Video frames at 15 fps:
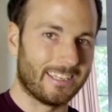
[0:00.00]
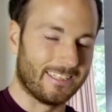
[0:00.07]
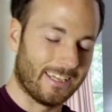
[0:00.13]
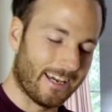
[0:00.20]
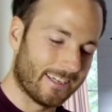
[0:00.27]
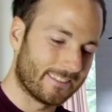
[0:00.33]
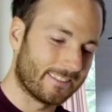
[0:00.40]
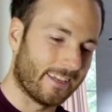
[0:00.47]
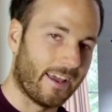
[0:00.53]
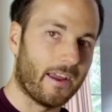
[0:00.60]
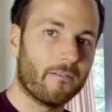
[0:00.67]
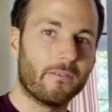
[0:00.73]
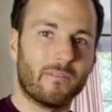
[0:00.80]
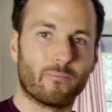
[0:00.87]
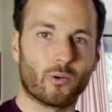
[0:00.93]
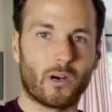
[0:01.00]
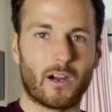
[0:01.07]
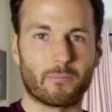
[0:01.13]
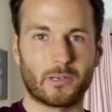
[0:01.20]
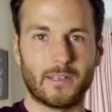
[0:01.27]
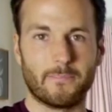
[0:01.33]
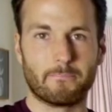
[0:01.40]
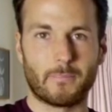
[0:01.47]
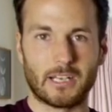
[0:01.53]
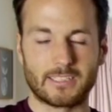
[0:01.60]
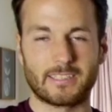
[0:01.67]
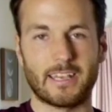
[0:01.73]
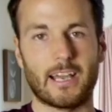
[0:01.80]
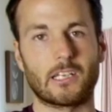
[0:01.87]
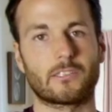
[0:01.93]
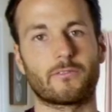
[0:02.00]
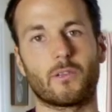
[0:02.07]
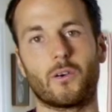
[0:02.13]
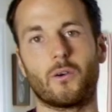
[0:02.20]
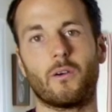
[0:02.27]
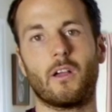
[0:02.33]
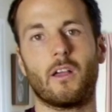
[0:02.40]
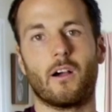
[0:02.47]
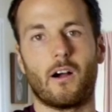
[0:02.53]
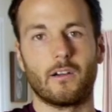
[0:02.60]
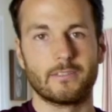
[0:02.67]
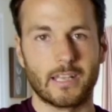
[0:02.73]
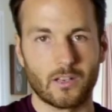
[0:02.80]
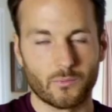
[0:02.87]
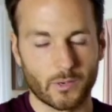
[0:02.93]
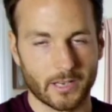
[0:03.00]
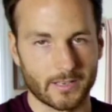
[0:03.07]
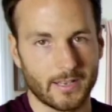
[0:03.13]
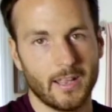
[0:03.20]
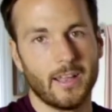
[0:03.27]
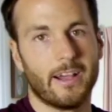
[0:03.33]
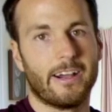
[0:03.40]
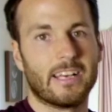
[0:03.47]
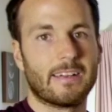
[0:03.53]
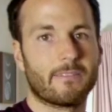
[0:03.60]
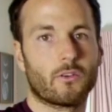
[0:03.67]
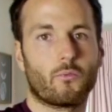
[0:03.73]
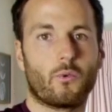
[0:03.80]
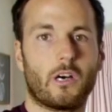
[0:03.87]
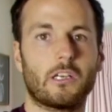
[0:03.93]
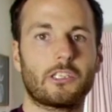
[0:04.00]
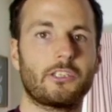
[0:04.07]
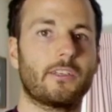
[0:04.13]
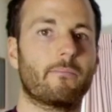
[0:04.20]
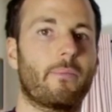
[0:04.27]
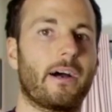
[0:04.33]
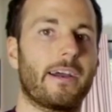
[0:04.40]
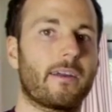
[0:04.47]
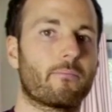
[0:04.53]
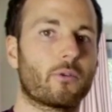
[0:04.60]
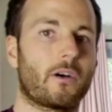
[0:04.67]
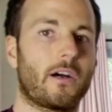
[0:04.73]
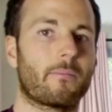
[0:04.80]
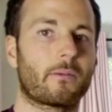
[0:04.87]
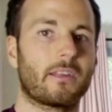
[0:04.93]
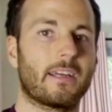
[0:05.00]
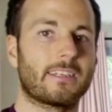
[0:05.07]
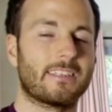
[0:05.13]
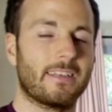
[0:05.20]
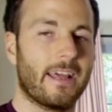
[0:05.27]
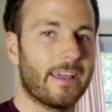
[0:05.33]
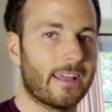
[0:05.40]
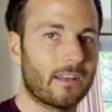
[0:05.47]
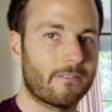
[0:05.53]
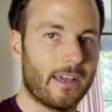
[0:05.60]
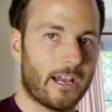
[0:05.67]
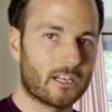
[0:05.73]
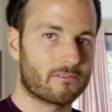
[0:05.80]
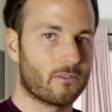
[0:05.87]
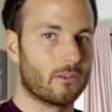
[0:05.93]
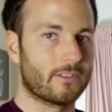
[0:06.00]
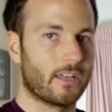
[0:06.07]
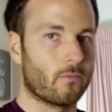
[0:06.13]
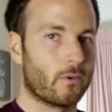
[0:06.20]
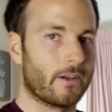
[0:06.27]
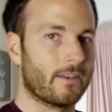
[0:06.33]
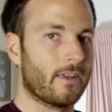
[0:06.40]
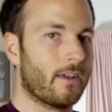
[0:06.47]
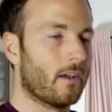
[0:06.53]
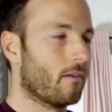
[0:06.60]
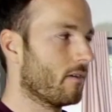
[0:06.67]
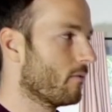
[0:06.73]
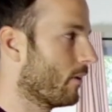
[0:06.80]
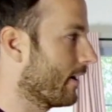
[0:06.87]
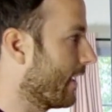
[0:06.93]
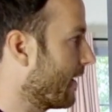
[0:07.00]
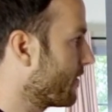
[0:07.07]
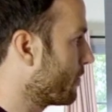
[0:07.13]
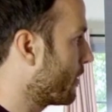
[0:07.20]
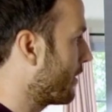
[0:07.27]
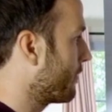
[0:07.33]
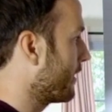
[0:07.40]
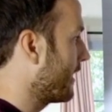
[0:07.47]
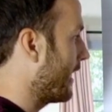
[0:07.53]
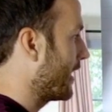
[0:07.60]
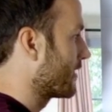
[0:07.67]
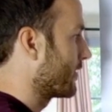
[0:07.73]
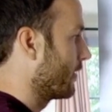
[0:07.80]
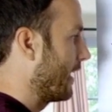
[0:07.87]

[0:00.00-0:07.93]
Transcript: Yes, every property must cash flow on day one. I never want you to buy a property that's negative cash flow on day one. We want every property cash flow.